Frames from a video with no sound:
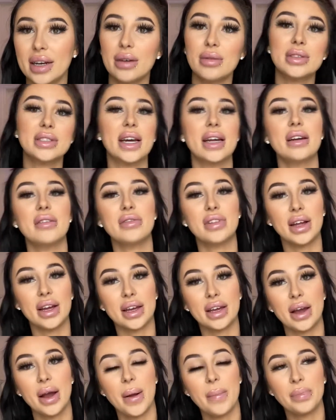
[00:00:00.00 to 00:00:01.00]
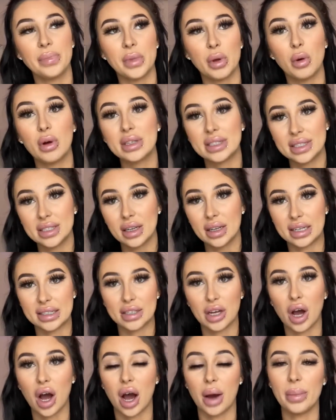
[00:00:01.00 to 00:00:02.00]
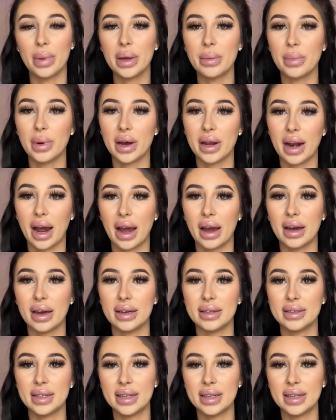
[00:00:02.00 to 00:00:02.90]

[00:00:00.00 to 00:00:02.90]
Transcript: was kind of like, well, it still is a hobby, but I